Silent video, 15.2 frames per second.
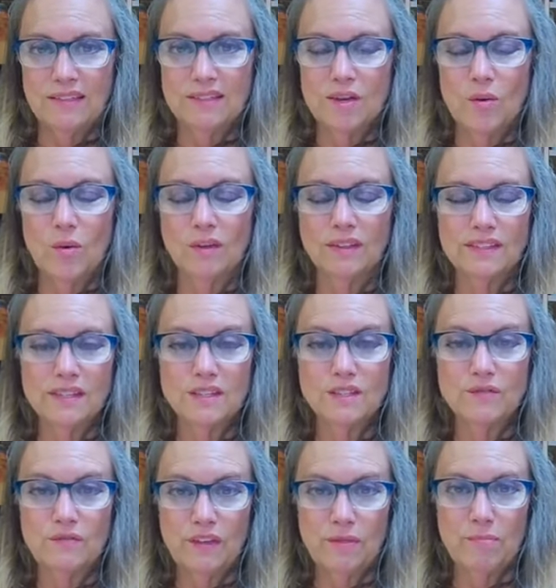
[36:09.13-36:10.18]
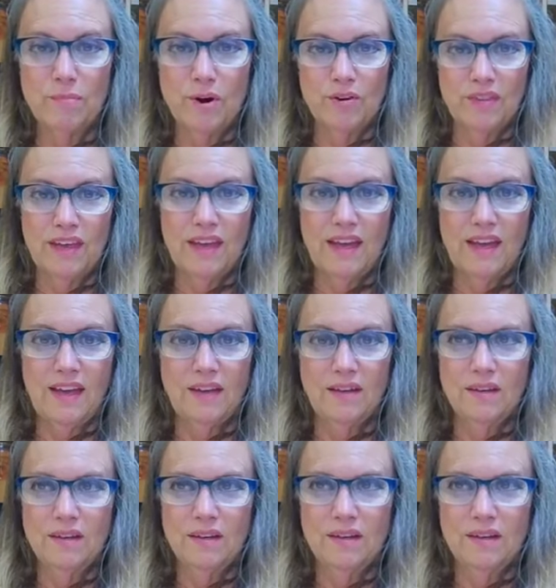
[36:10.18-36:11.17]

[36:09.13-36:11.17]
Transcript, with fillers: So Alyssa's fifth birthday